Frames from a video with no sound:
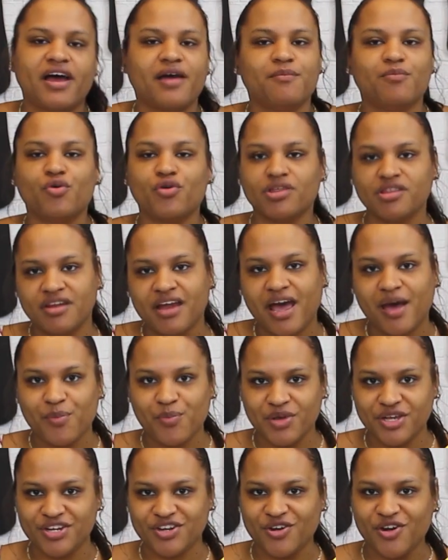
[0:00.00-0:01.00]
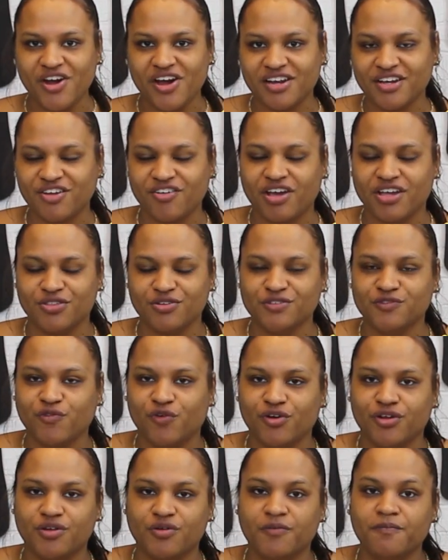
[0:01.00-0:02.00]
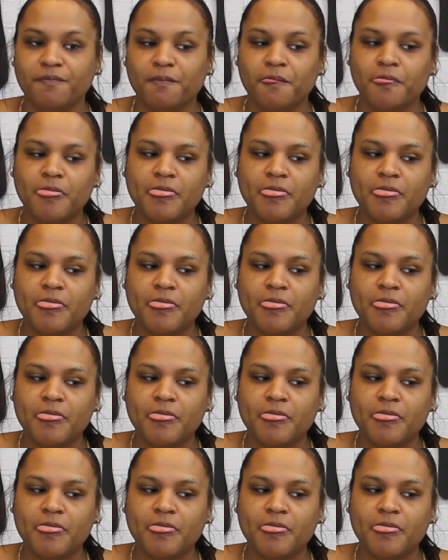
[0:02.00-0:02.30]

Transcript: I'm more than happy to go out and create those for you.